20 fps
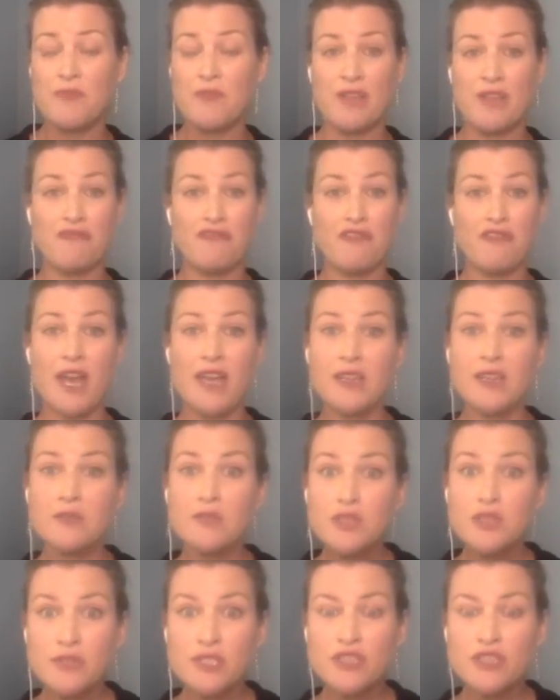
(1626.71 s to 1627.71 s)
invite them
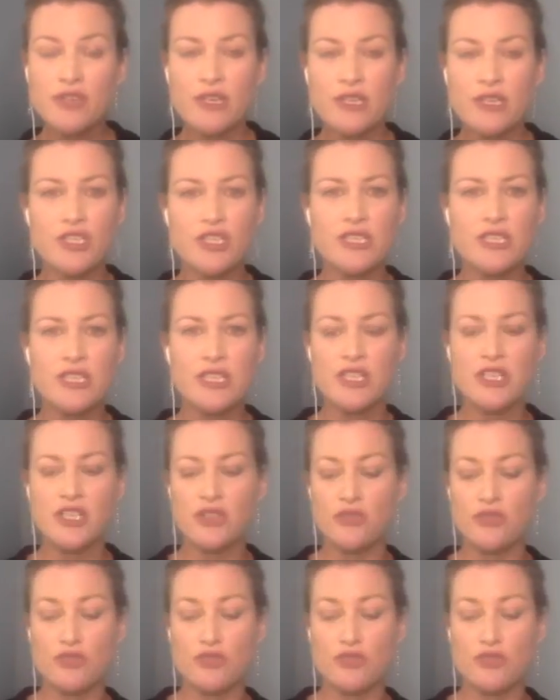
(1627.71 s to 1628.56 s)
to a strategy session